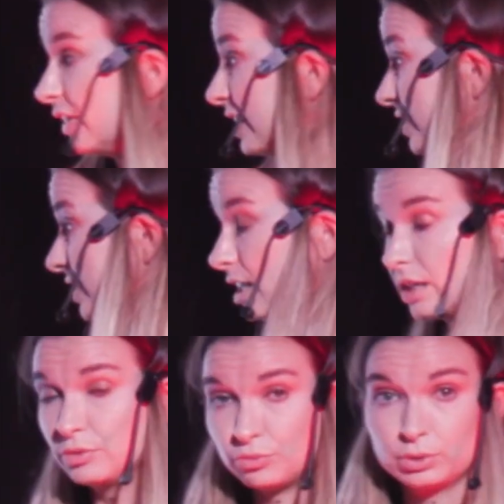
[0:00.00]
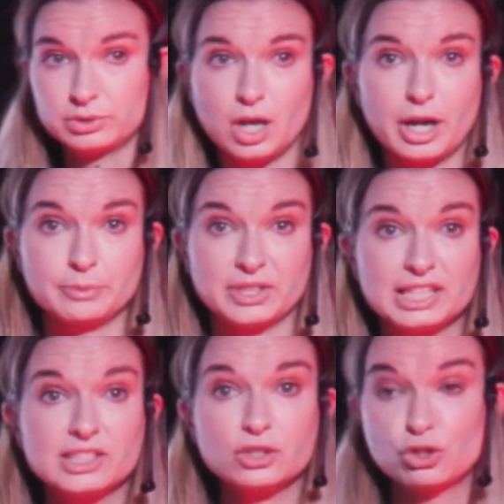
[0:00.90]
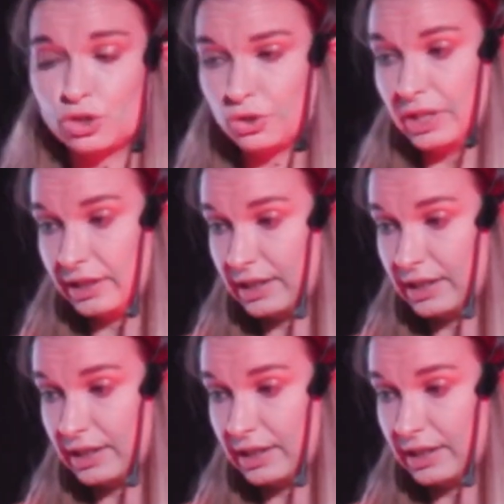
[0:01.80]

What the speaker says: this is done in real time. So this is during the